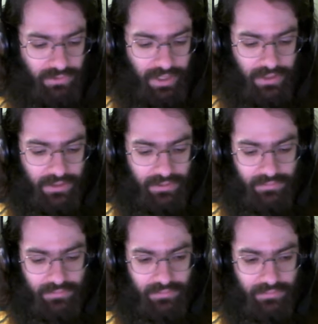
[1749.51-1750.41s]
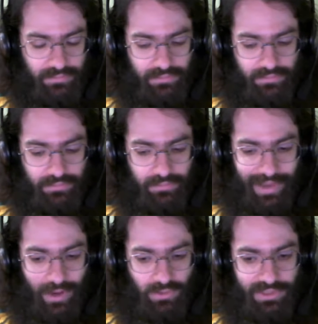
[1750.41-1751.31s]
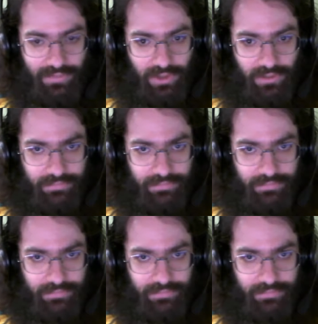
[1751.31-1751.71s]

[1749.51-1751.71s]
like power saving